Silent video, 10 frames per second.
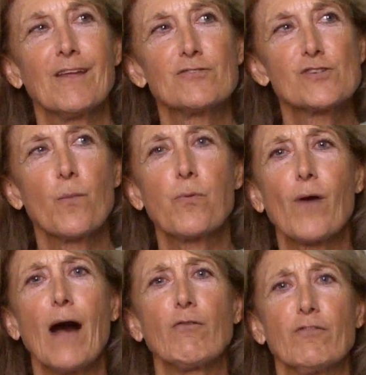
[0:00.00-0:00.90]
they're so
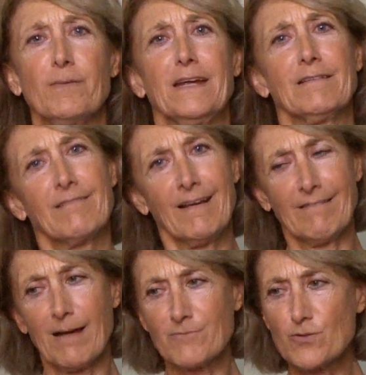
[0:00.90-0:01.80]
proud of me,
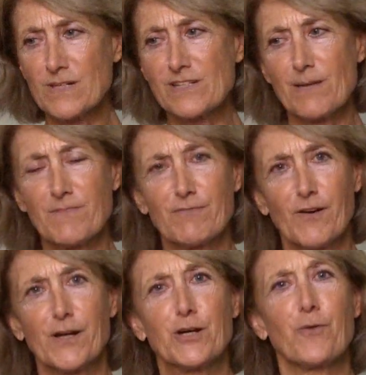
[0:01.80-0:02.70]
and I'm doing something
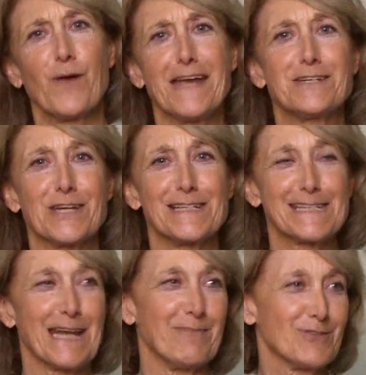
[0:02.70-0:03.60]
very
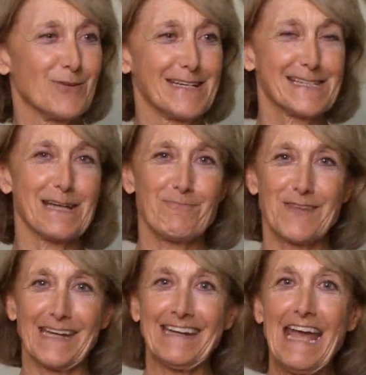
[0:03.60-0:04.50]
courageous, and I'm doing
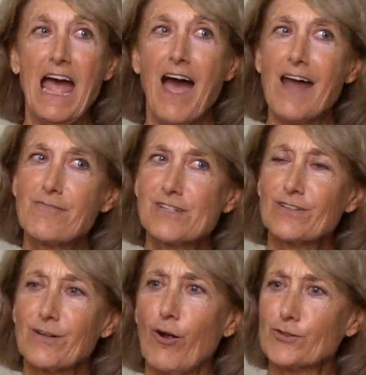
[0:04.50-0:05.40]
something, and it was
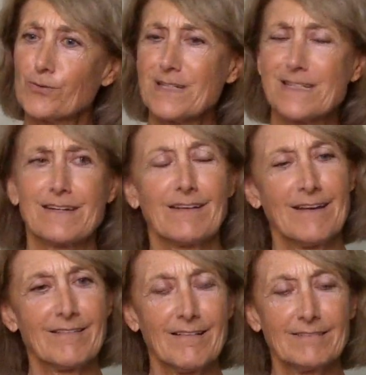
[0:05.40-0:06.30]
a little altruistic, and
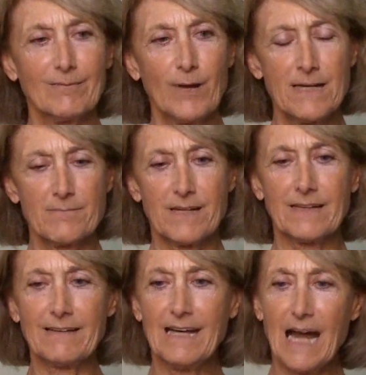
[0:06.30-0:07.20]
I thought, wait a
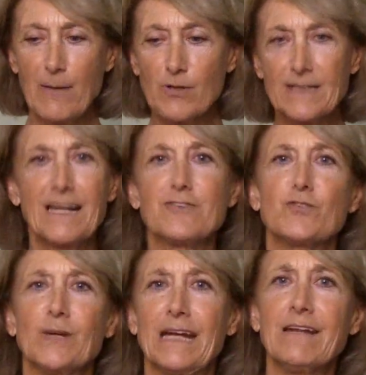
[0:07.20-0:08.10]
minute, I'm really not
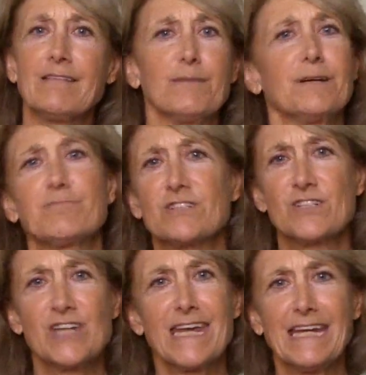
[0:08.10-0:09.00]
doing anything, I'm
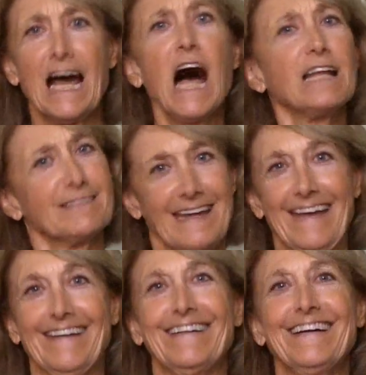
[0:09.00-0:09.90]
just taking a
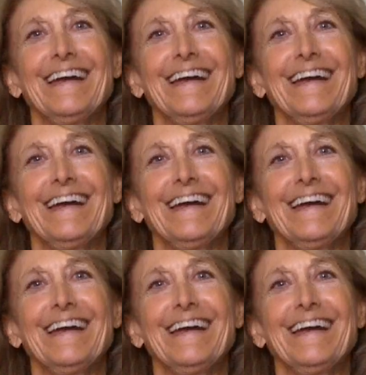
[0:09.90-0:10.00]
holiday.